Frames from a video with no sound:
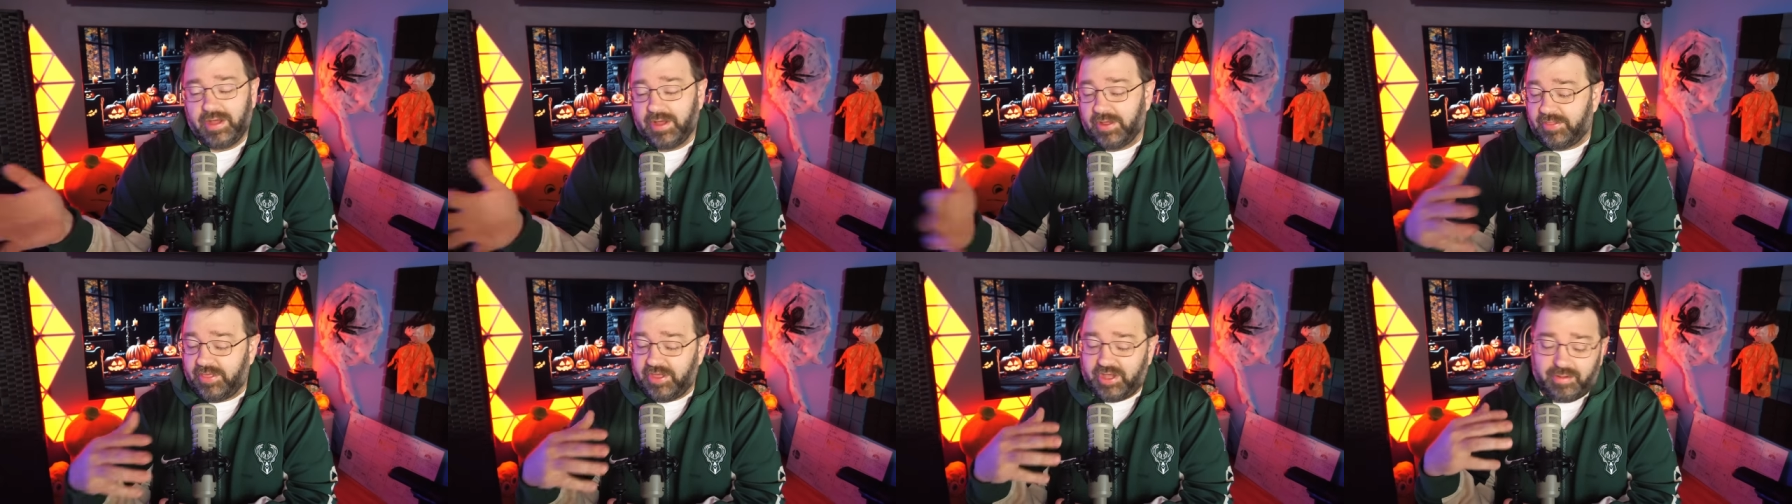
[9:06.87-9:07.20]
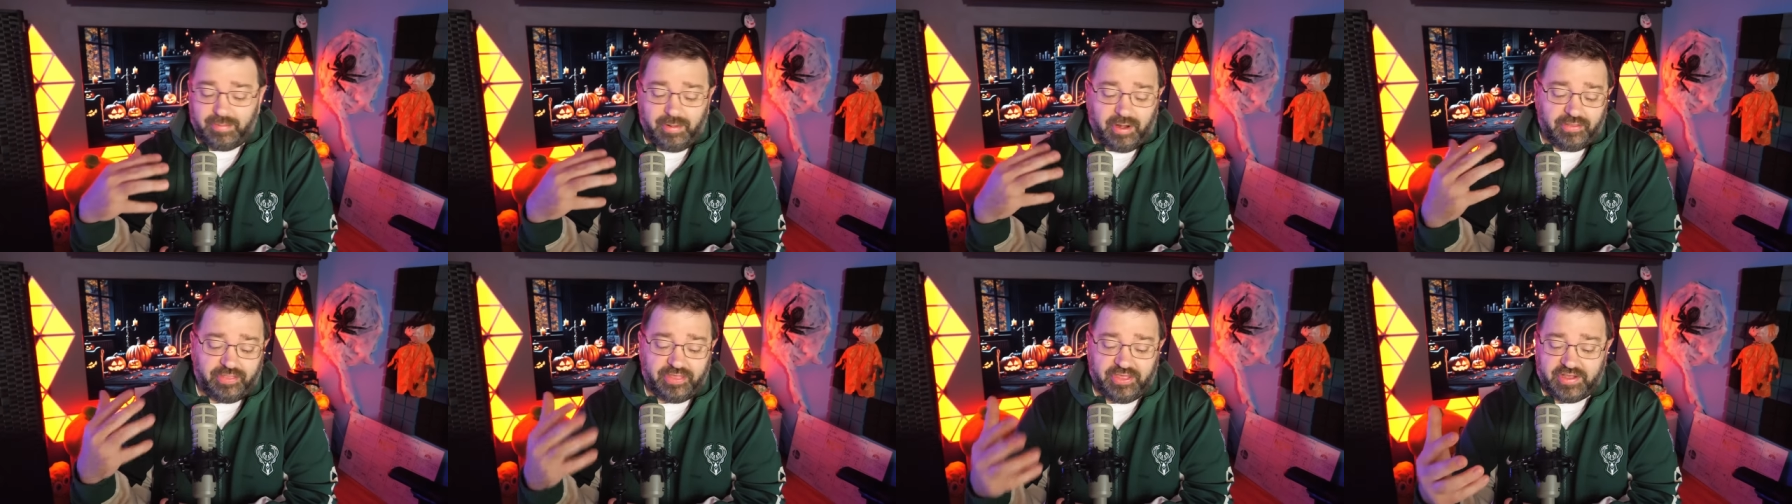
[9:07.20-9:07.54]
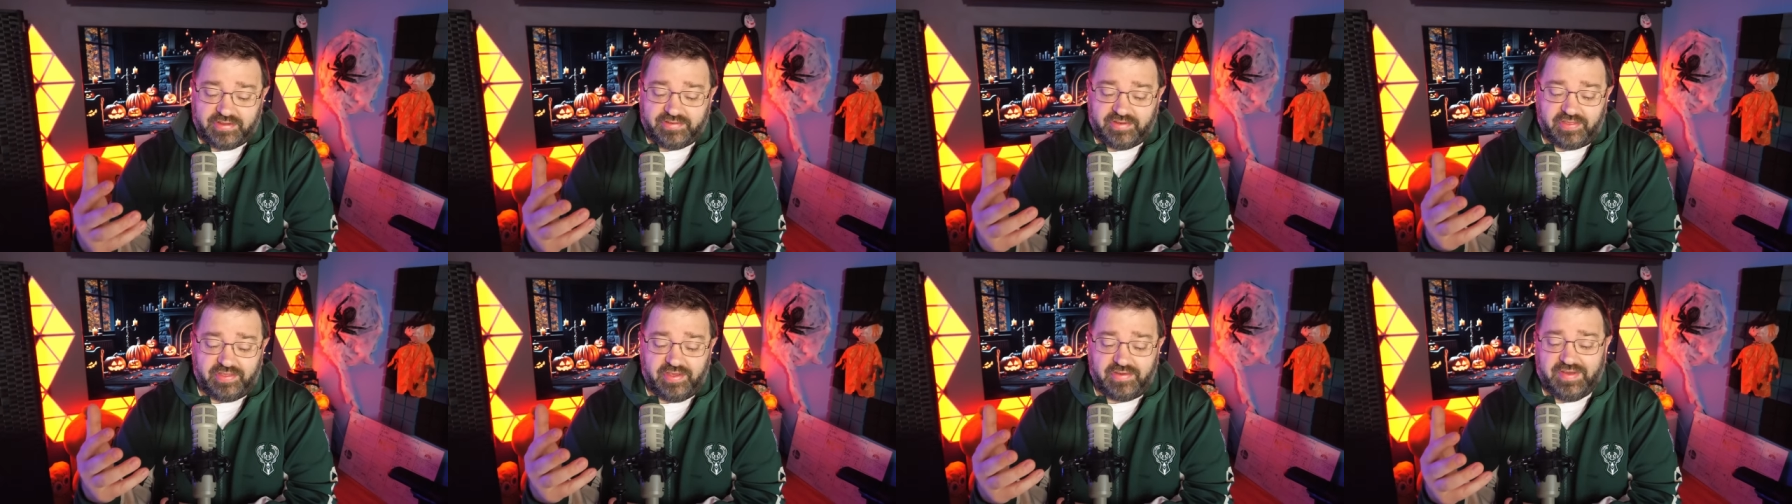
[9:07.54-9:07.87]
Think about
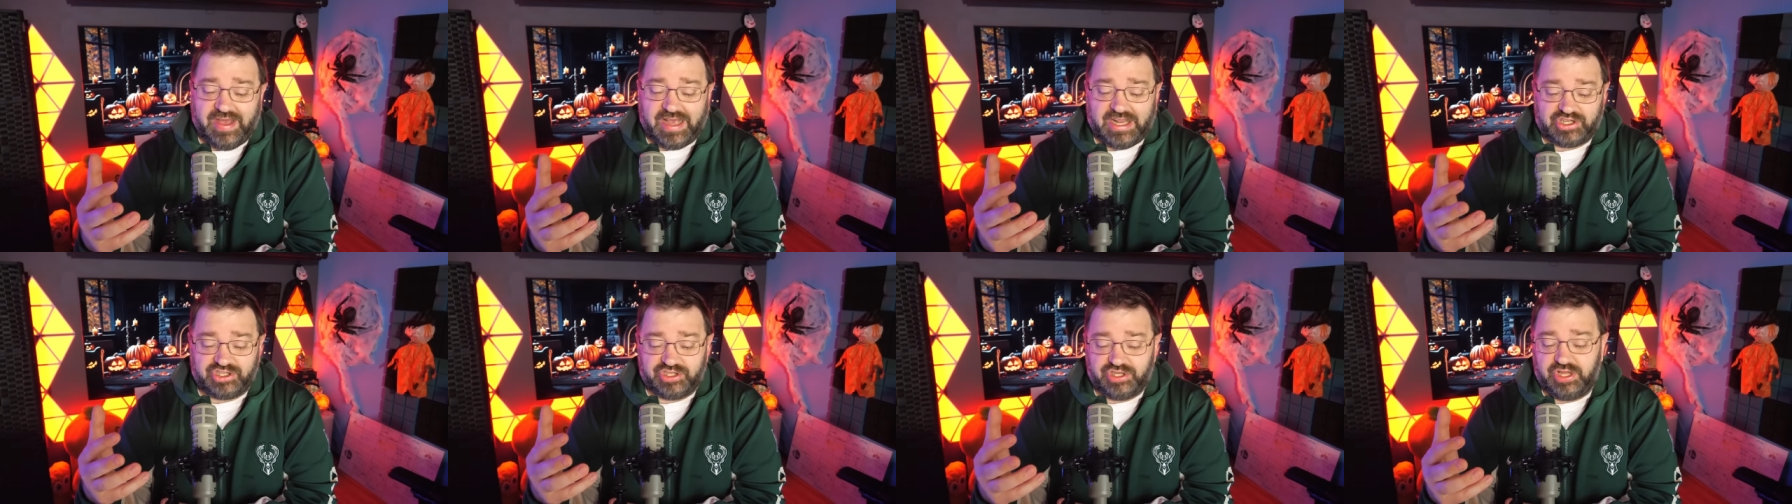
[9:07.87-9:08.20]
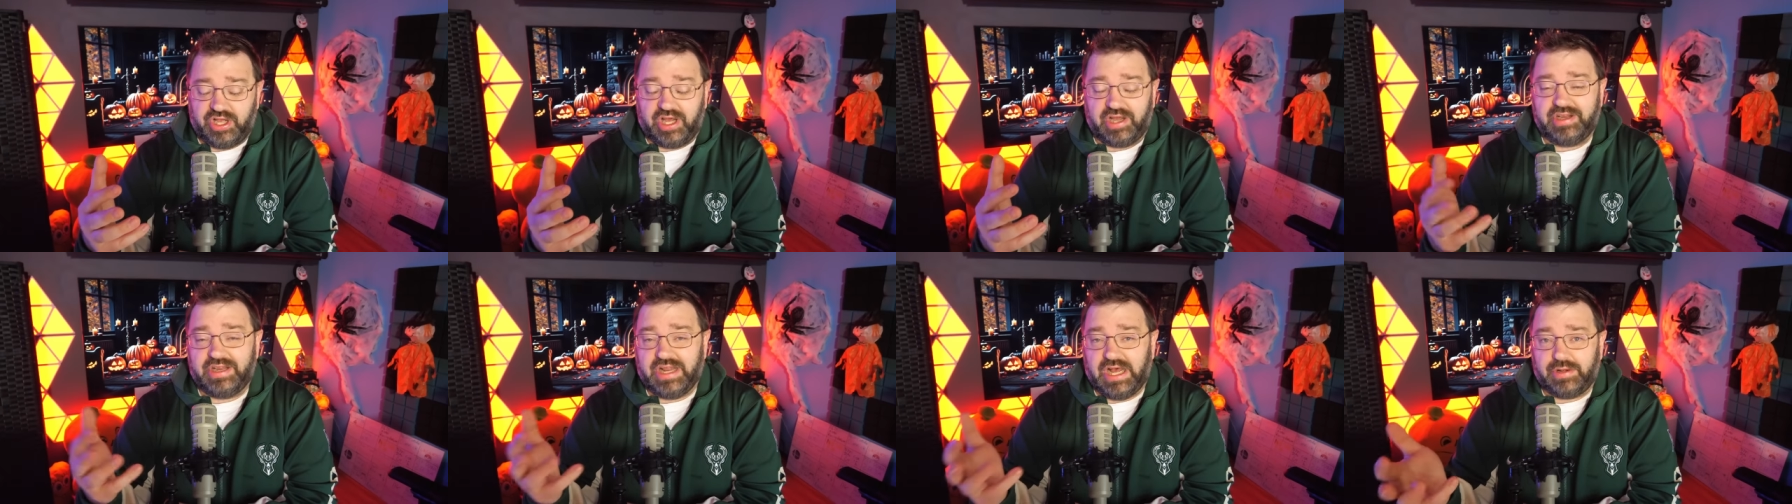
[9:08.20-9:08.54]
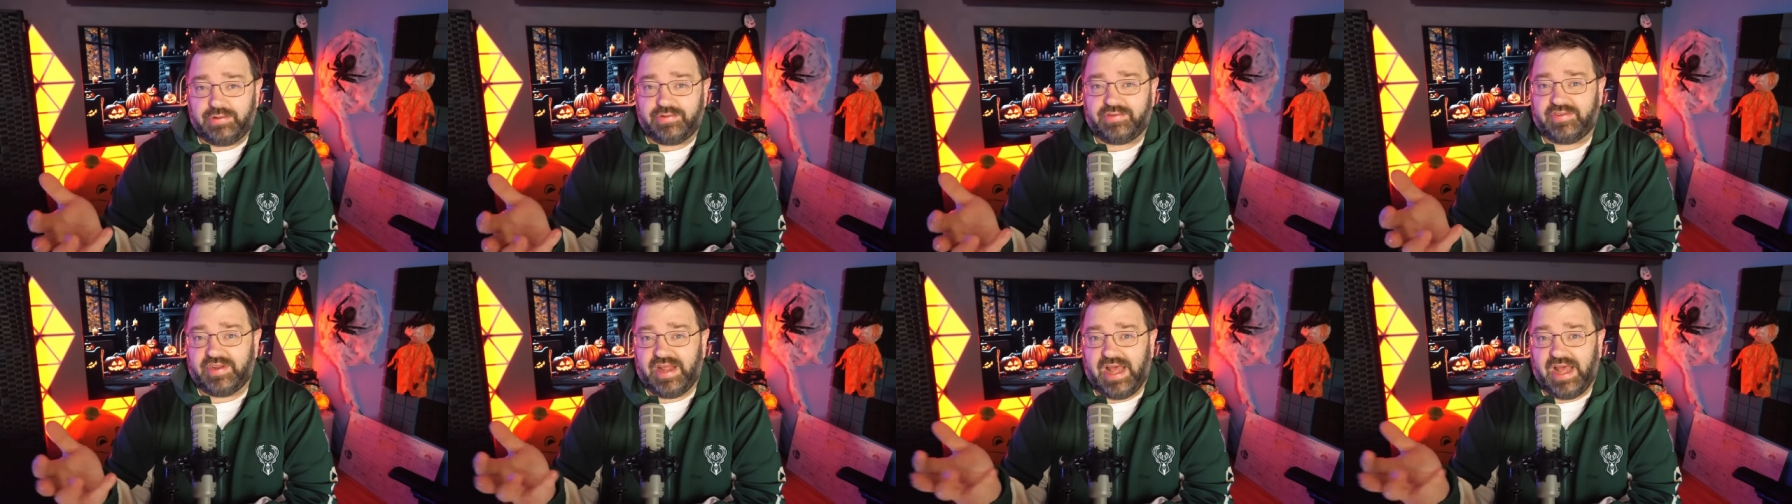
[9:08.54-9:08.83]
things that they've actually announced